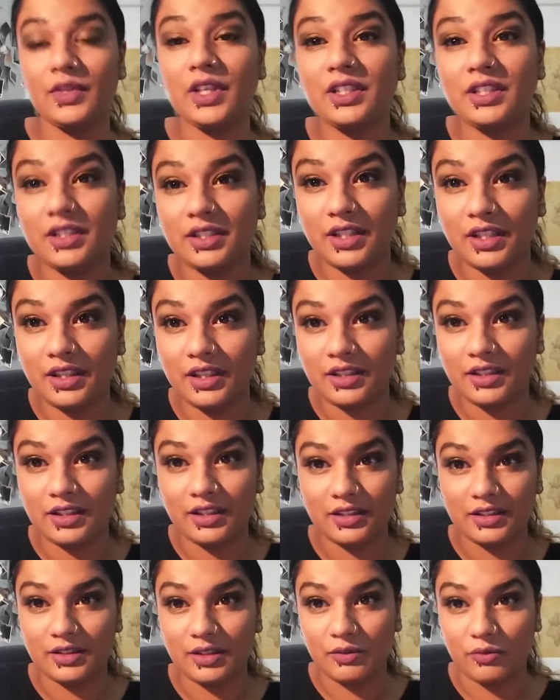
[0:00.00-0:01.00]
Not to say that
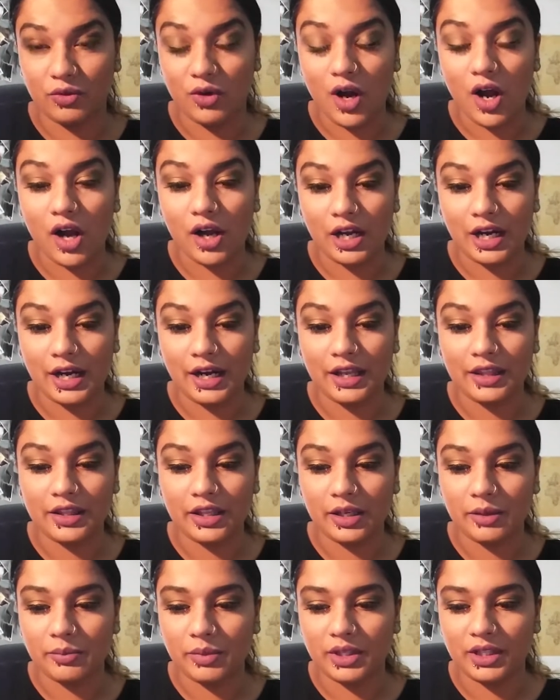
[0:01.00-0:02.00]
that's like wrong or
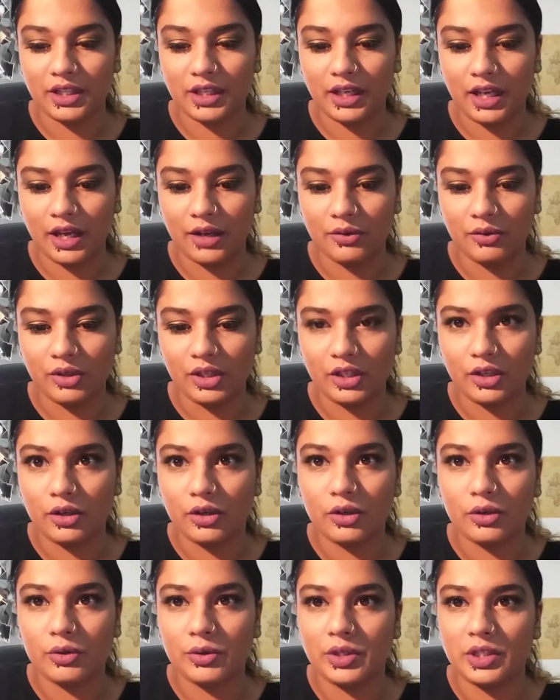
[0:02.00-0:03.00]
anything, but like I really
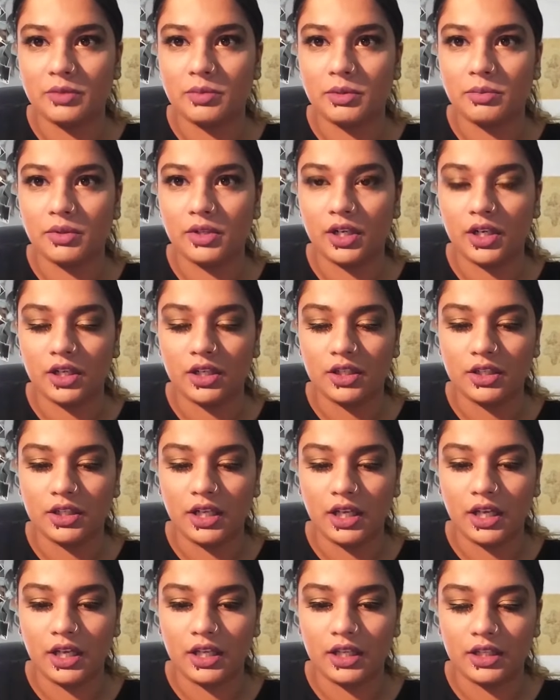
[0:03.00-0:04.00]
don't know who these people are,
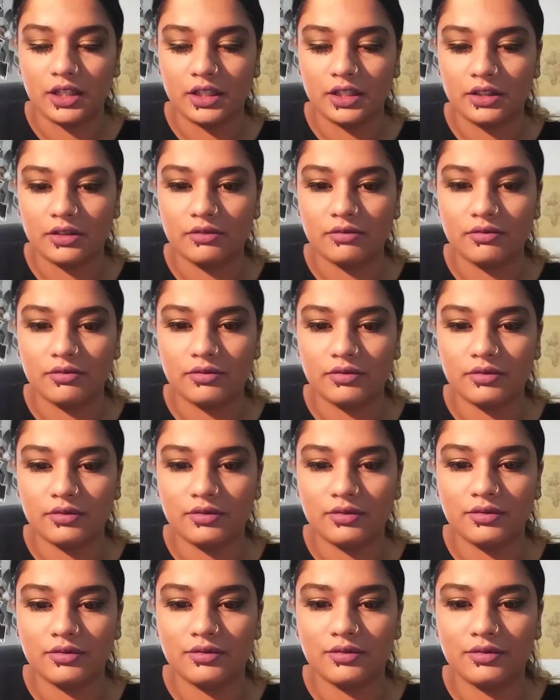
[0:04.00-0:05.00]
and
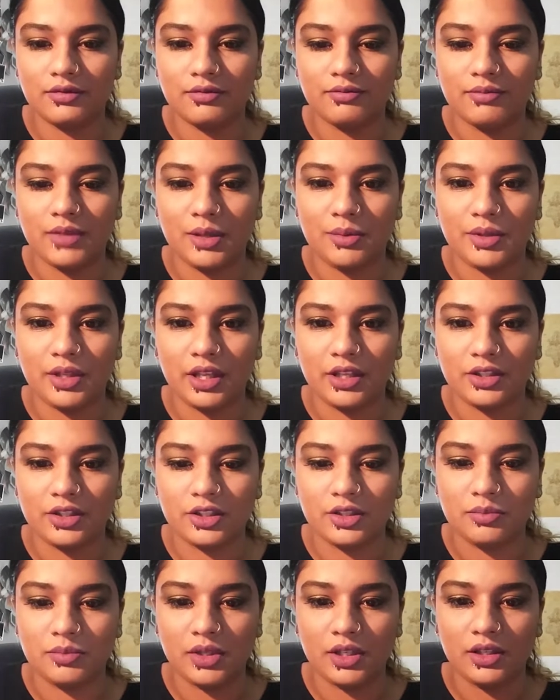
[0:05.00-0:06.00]
maybe
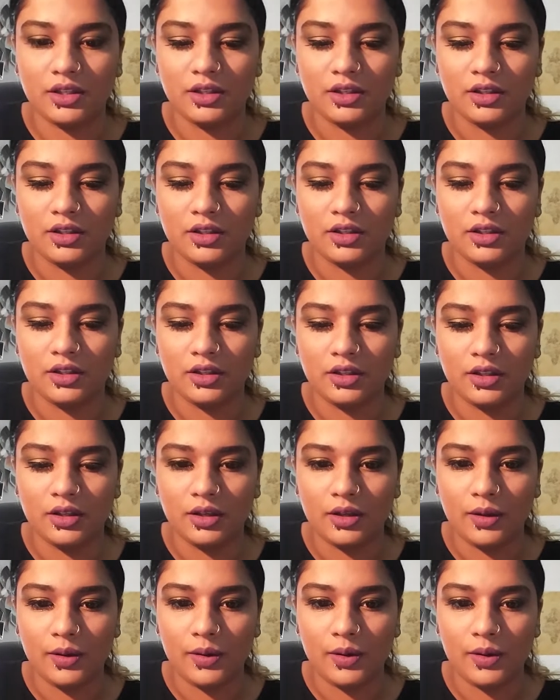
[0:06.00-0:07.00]
that's just me.
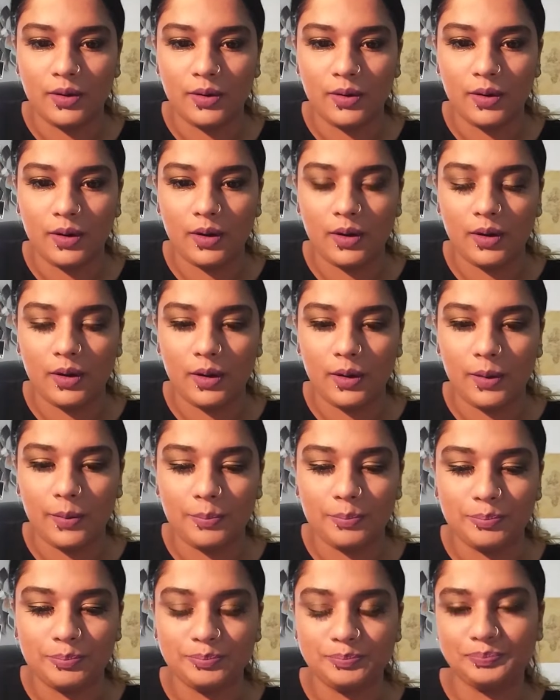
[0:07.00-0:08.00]

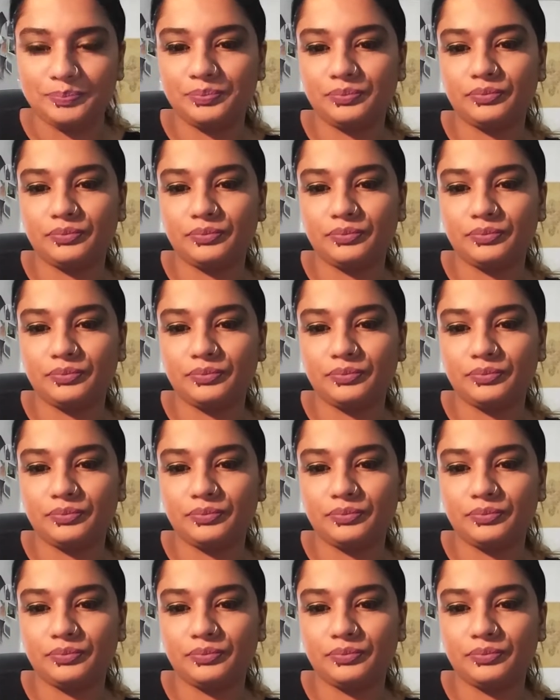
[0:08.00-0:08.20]
Okay.